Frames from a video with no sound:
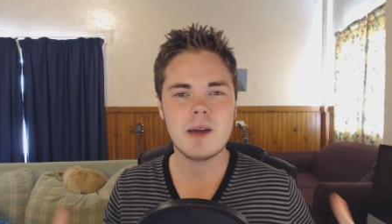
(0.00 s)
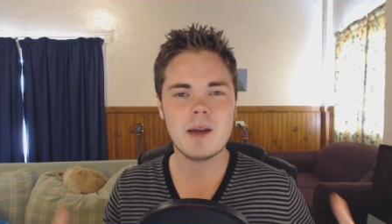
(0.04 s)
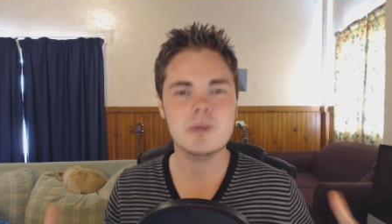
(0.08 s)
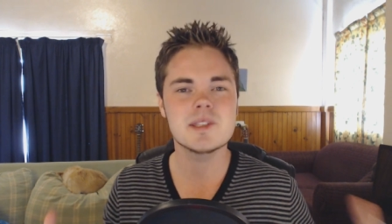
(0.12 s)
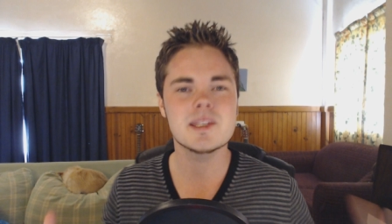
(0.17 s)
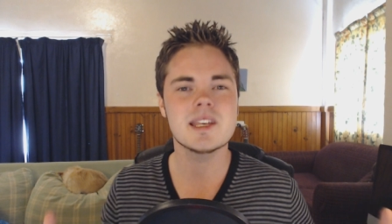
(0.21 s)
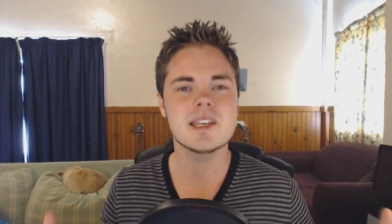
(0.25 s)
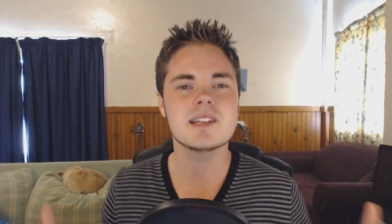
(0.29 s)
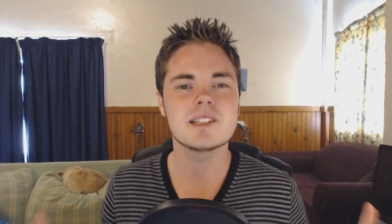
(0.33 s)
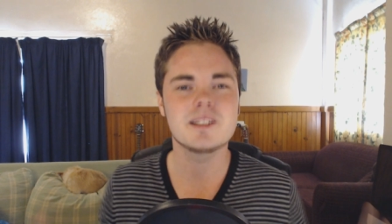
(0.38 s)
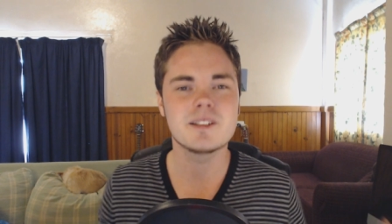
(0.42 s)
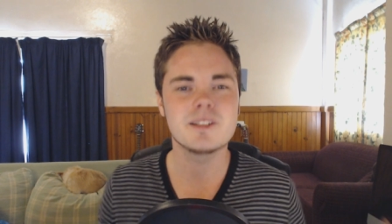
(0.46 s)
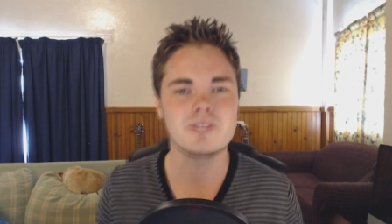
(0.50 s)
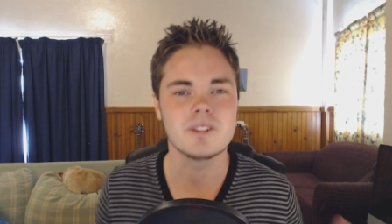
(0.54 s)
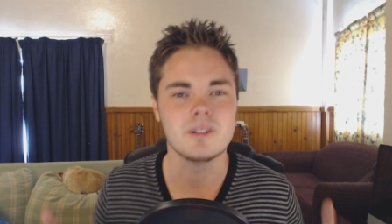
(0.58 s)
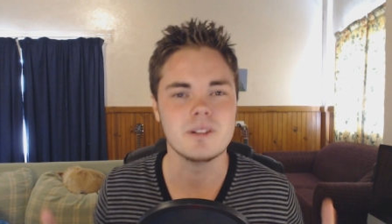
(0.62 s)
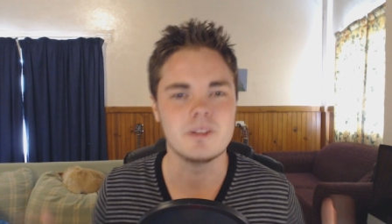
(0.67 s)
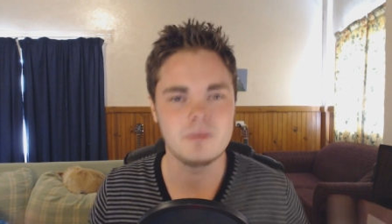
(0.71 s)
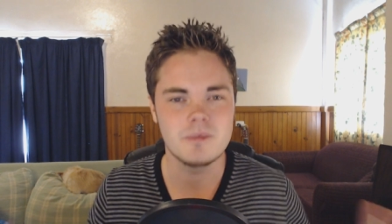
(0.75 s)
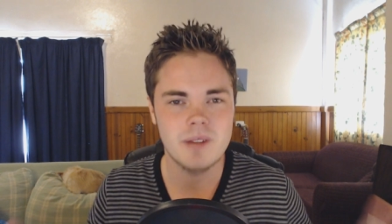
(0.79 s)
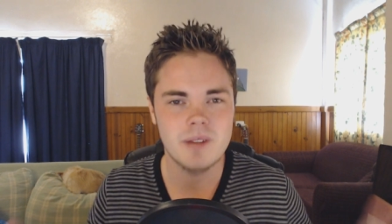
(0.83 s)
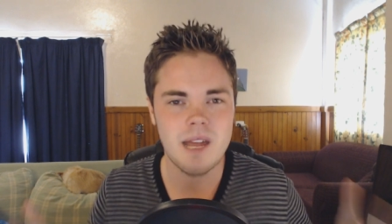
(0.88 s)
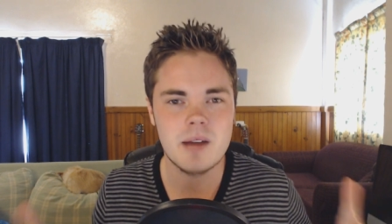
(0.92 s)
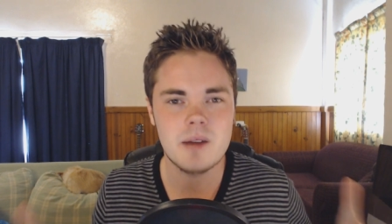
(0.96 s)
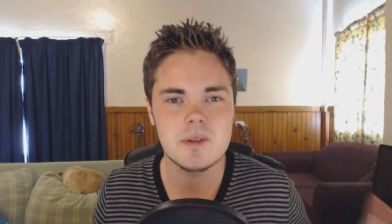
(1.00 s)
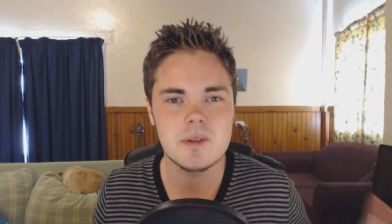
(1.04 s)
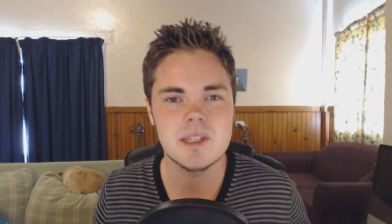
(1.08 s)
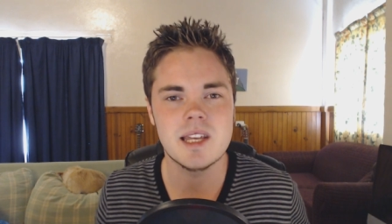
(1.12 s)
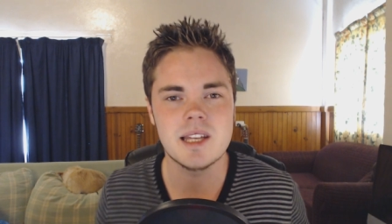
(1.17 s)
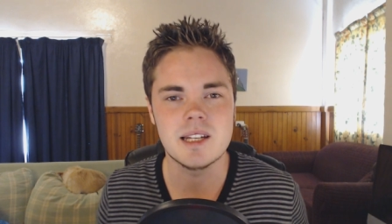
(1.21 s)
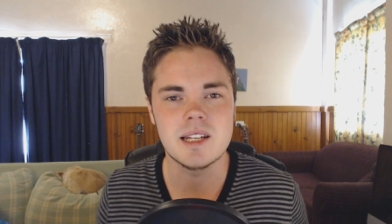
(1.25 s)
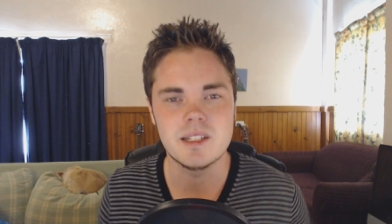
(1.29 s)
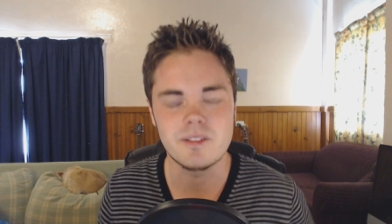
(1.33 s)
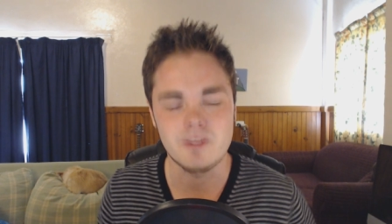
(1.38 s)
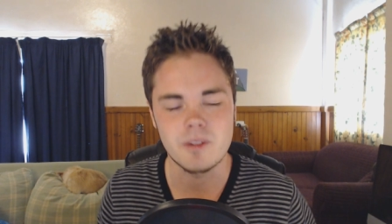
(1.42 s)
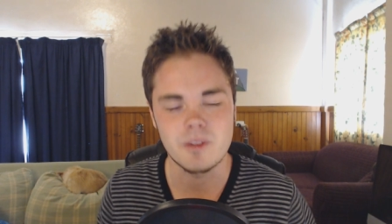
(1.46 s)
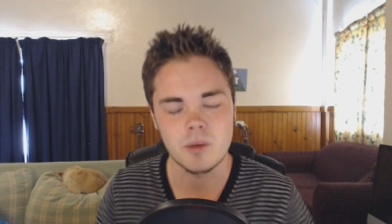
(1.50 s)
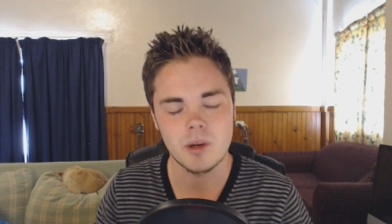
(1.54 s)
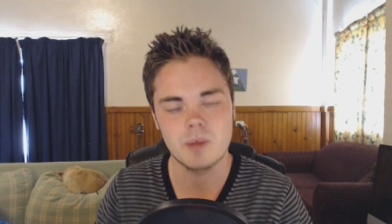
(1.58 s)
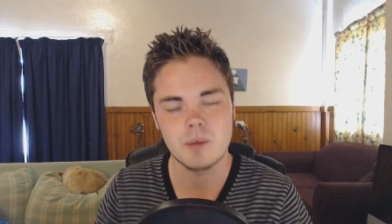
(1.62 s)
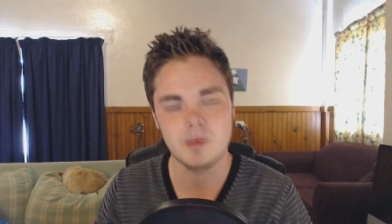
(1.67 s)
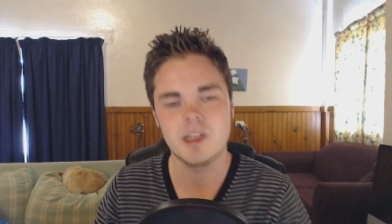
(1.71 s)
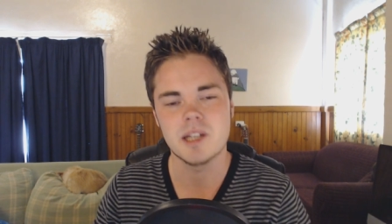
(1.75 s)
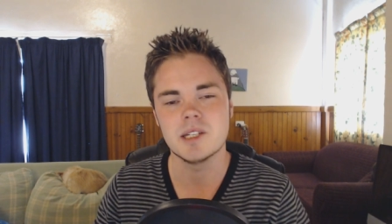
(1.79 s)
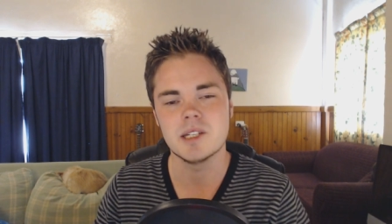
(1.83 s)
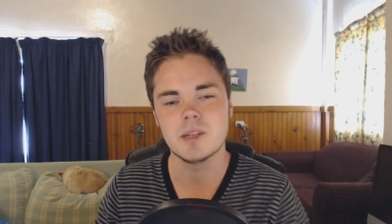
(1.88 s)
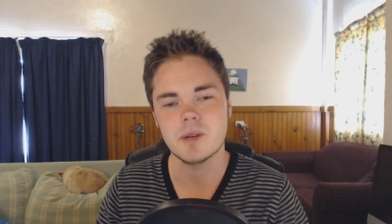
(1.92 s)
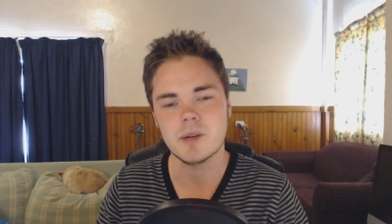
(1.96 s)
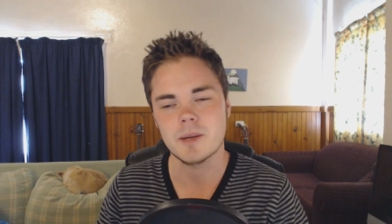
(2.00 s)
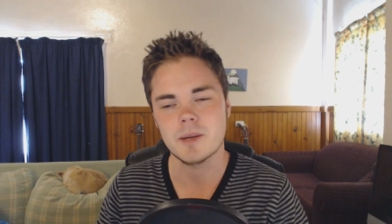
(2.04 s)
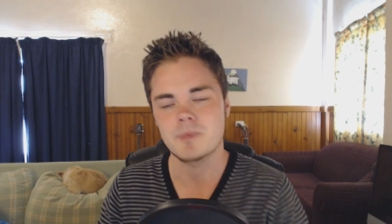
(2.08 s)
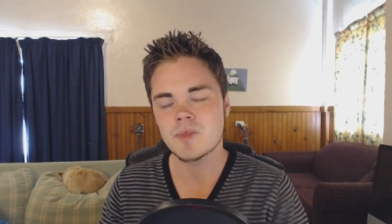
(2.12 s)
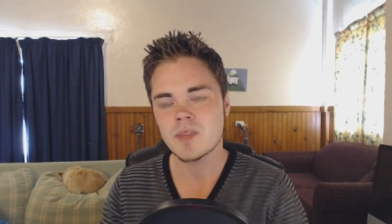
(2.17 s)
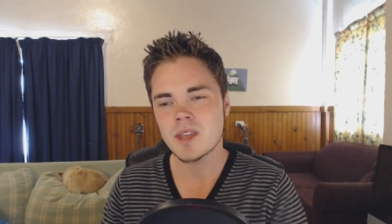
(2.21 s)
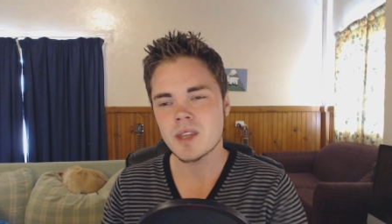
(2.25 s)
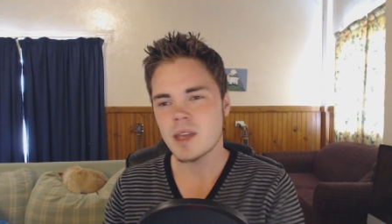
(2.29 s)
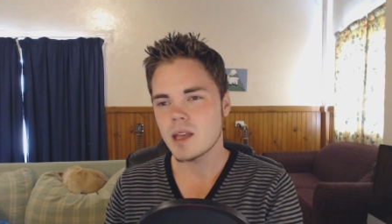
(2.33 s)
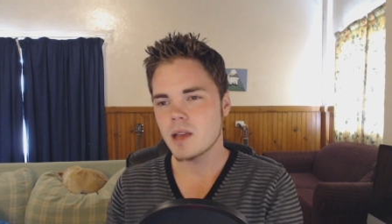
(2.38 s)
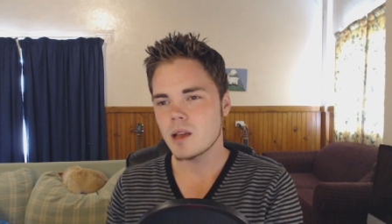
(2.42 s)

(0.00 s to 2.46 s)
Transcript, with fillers: How is that different? How is that different? What am I doing?